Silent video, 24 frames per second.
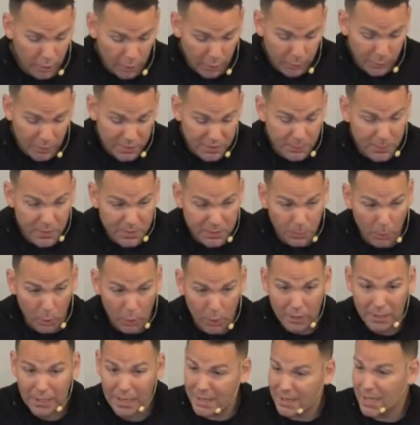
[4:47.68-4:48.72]
on Christmas
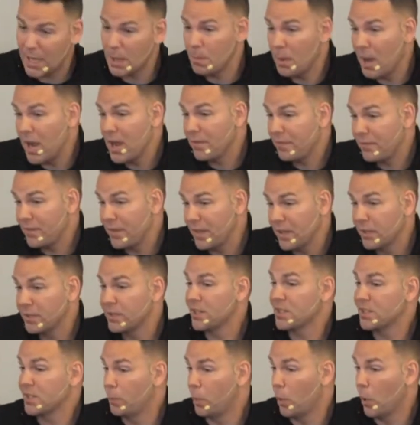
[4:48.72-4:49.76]
morning and they might feel
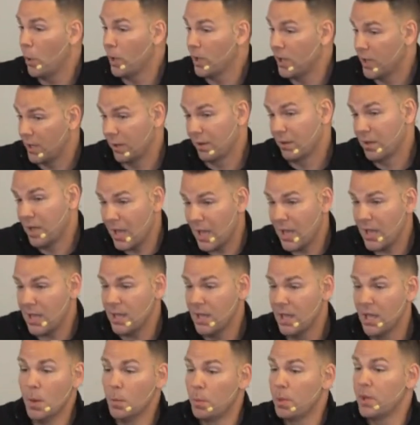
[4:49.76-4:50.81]
disappointed, okay?
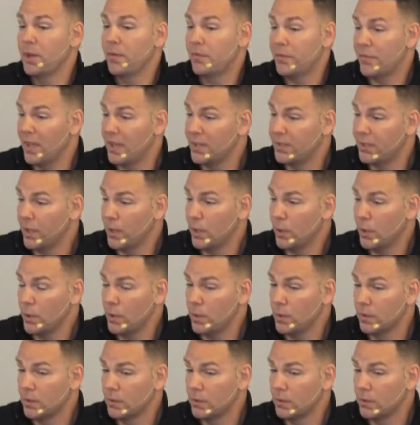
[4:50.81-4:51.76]
But if they do,